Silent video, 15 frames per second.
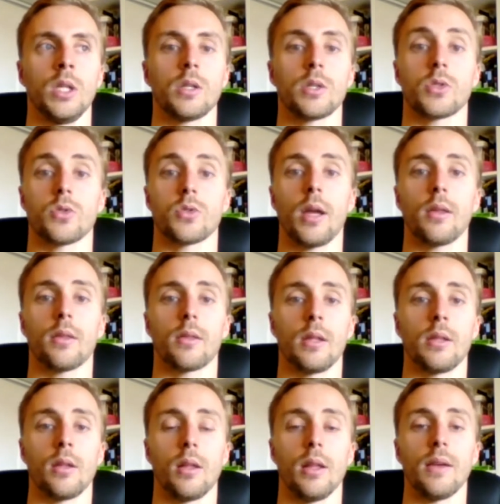strength in
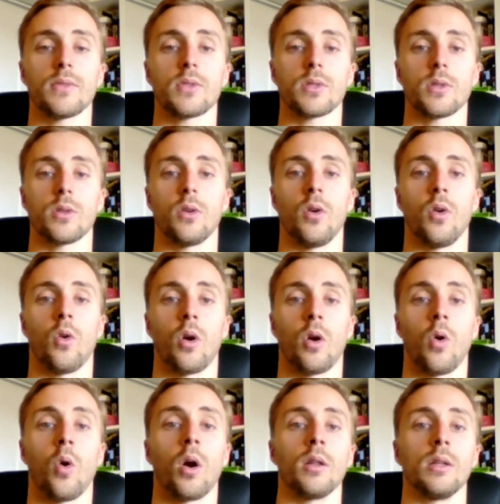the lifts,
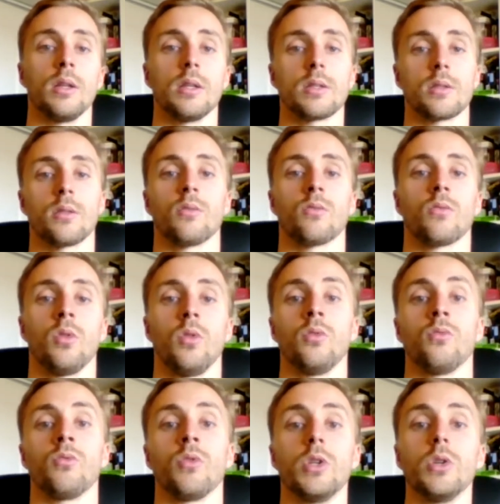or at least
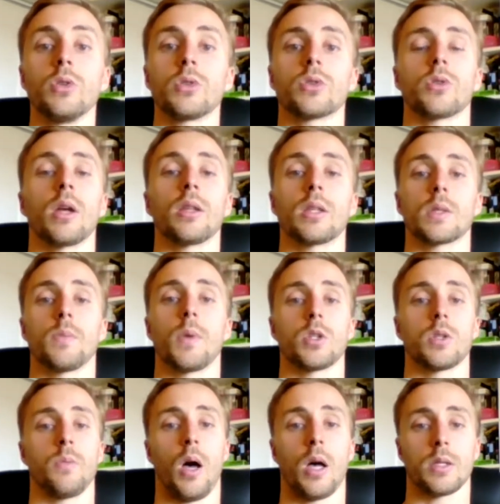reduce strength as much
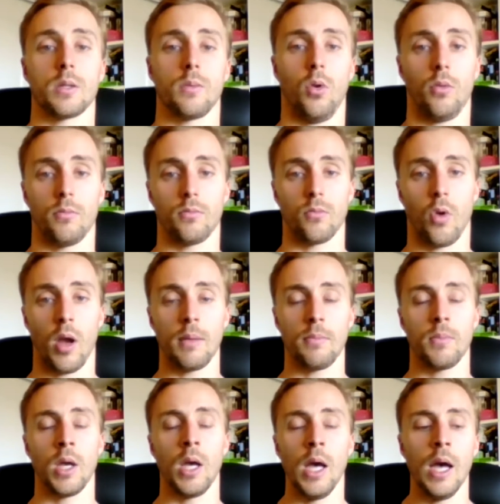as possible,
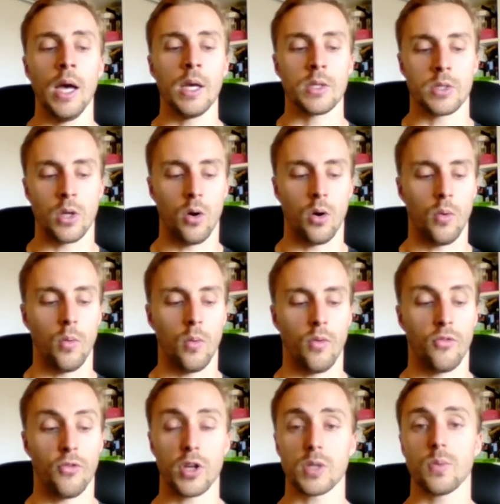right? So
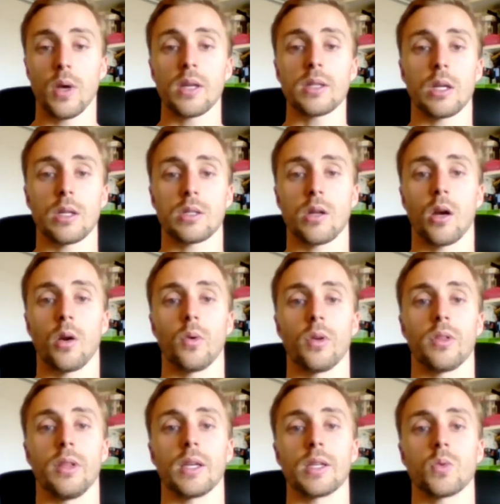first place I'd start
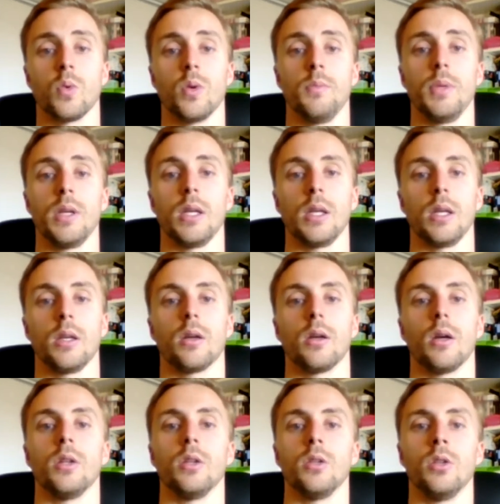with this would be
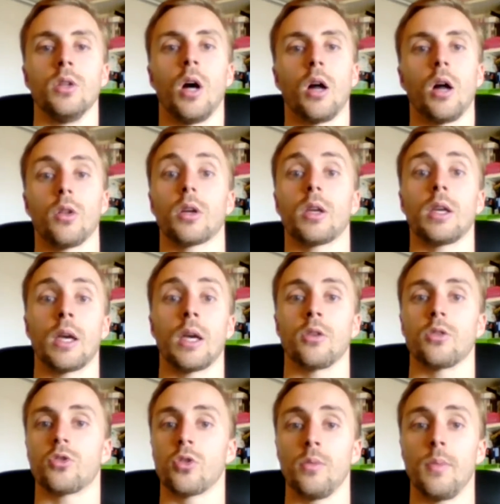not looking at your
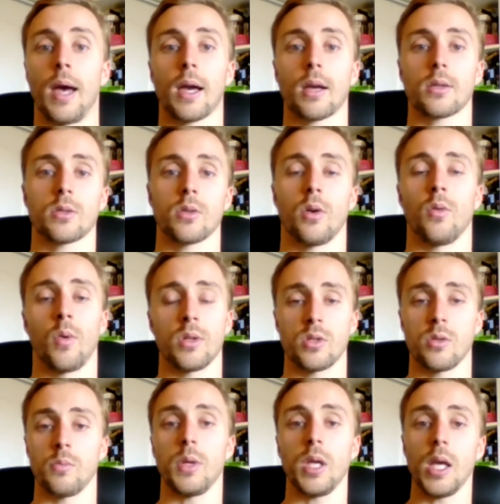true max, so once
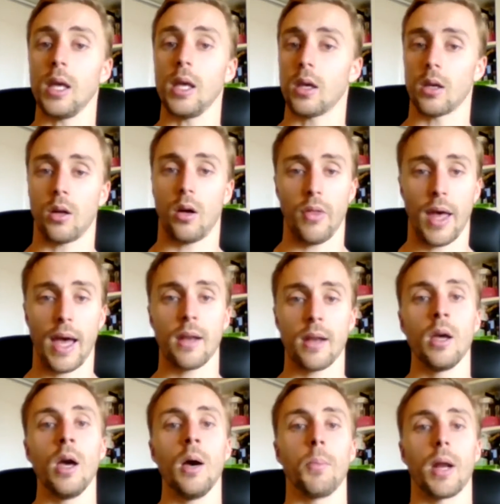you peak and all that,
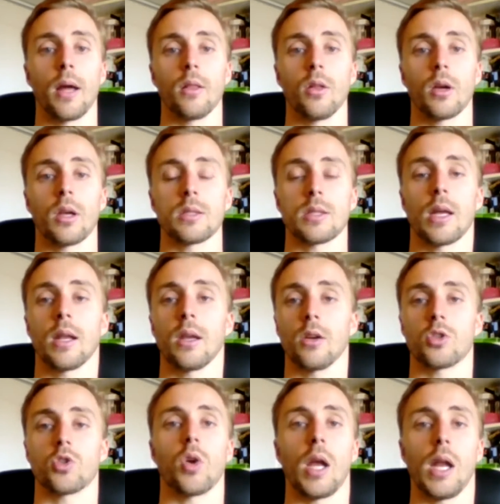but I'd look instead at your
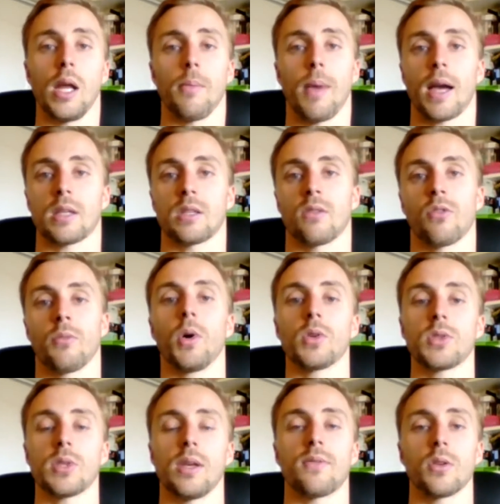training max. And for
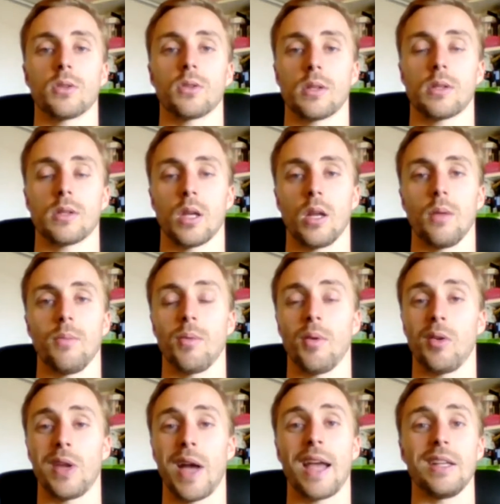most lifters, this is going to be
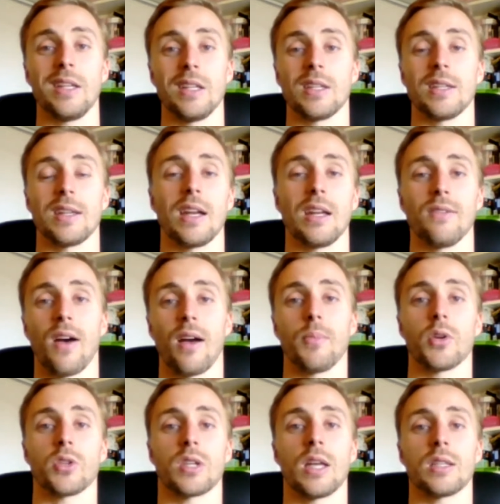about 90 to
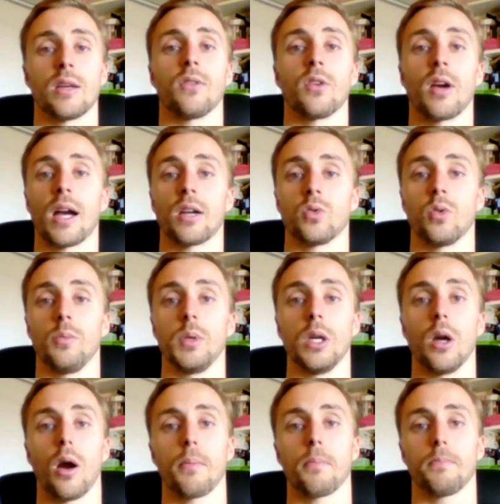95% of their actual
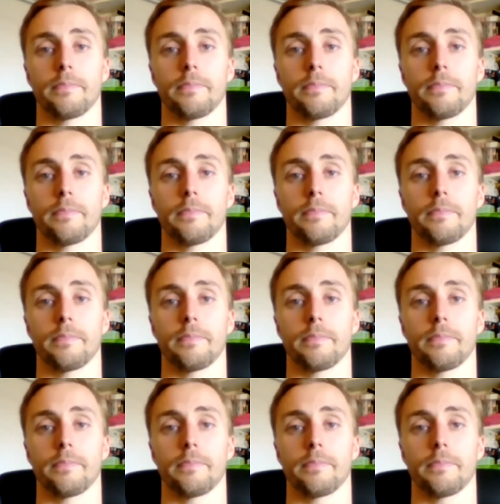PR.